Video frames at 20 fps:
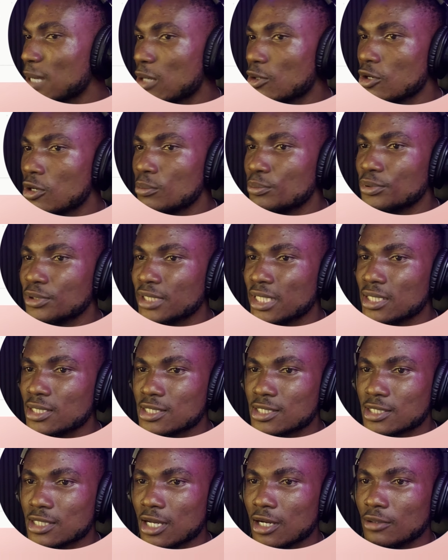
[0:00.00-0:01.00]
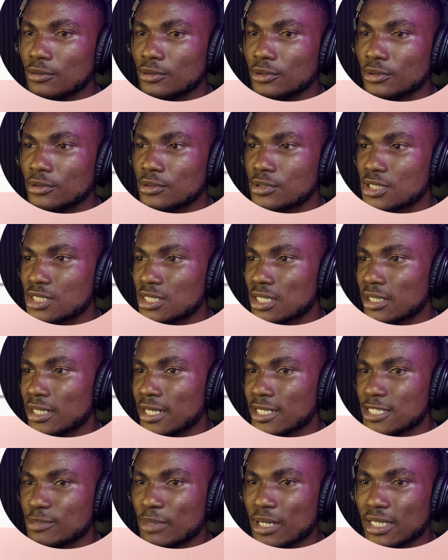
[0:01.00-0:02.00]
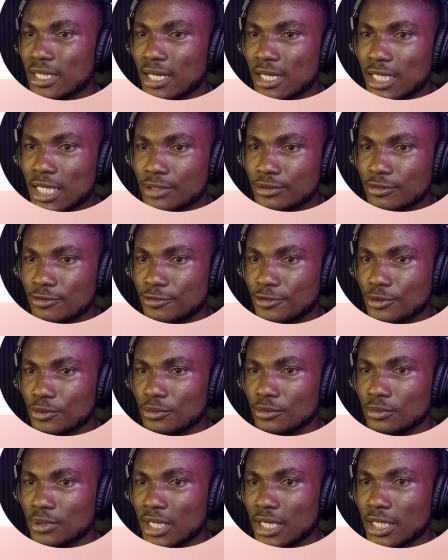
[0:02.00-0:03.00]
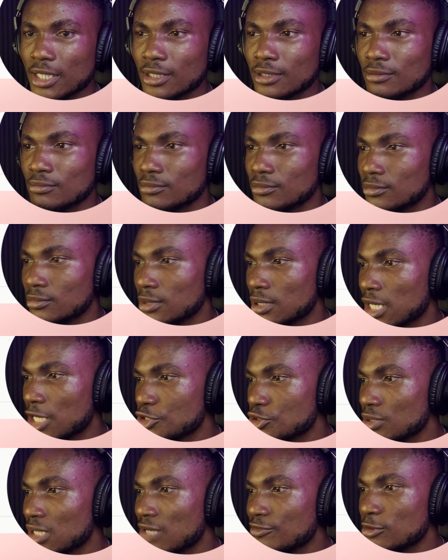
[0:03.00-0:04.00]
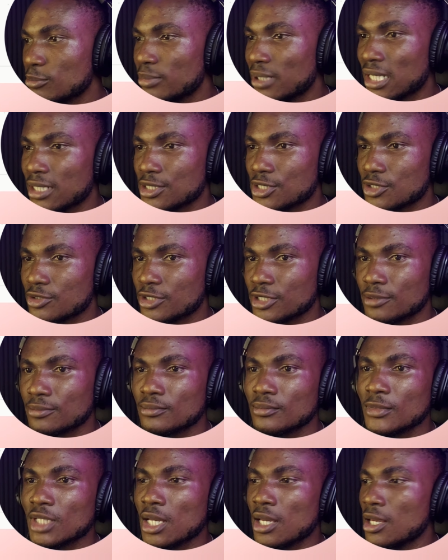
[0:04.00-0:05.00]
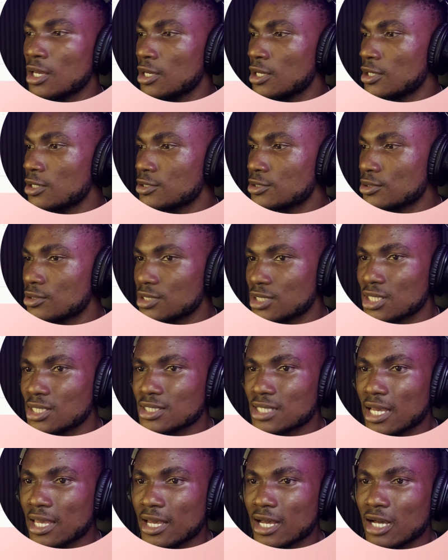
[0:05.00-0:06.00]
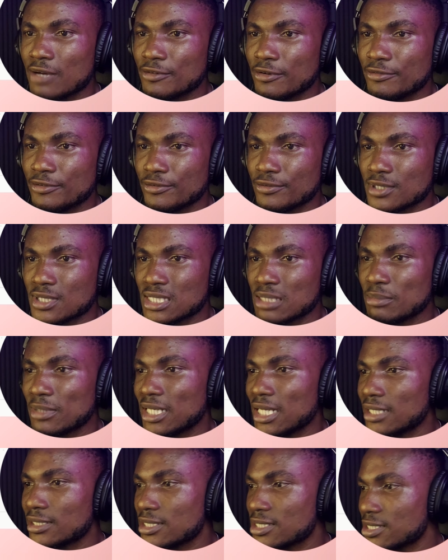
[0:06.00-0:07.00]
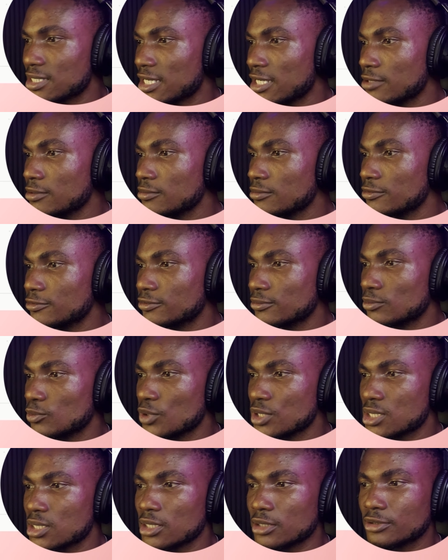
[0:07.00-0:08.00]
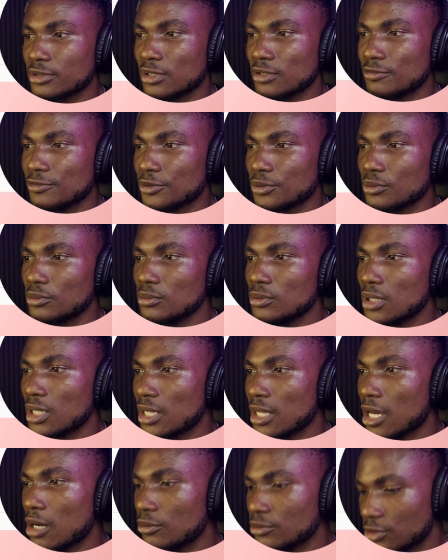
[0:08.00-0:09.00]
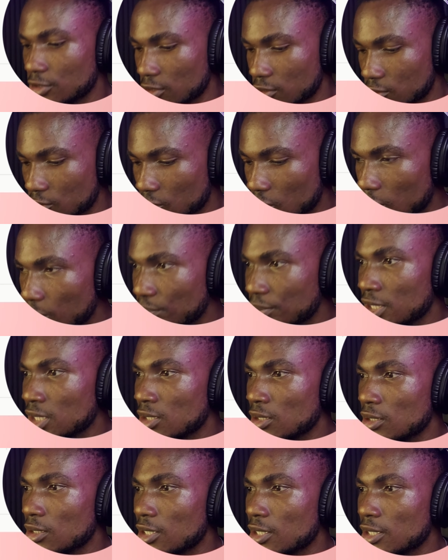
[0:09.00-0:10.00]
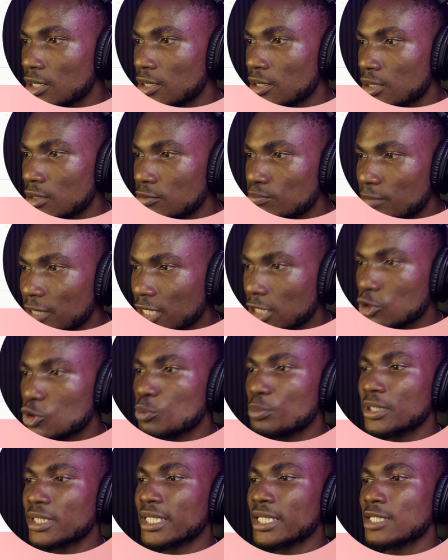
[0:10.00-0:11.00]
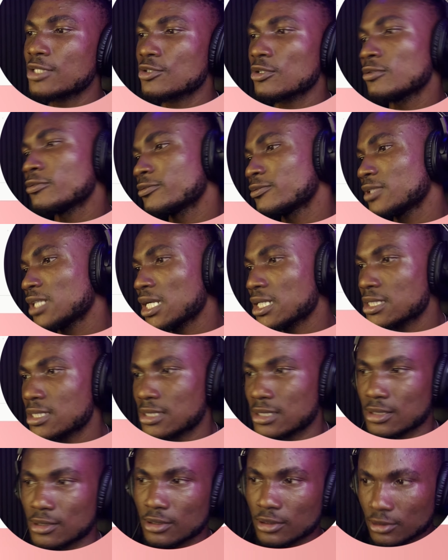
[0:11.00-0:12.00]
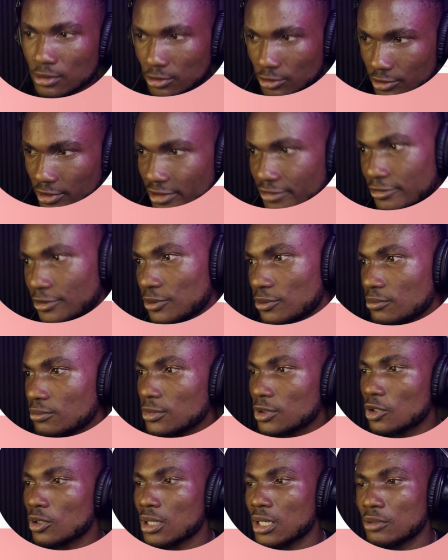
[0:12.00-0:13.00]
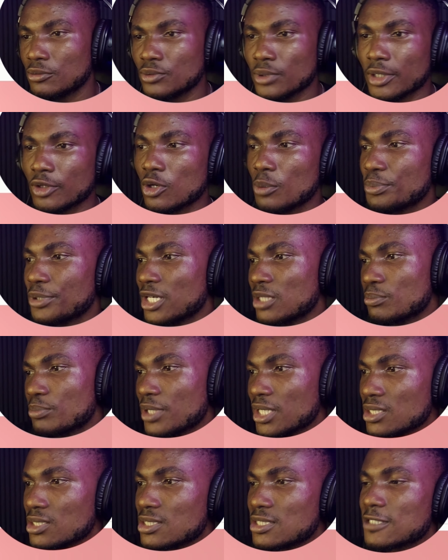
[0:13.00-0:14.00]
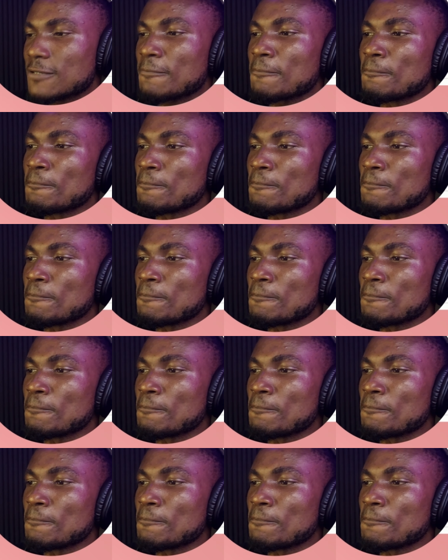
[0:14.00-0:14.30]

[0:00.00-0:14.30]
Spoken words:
components, I would select my gallery view and I should have a blank screen. So since I have a similar design with the grid view, I will just make a duplicate of that grid view. I'll do a copy and paste.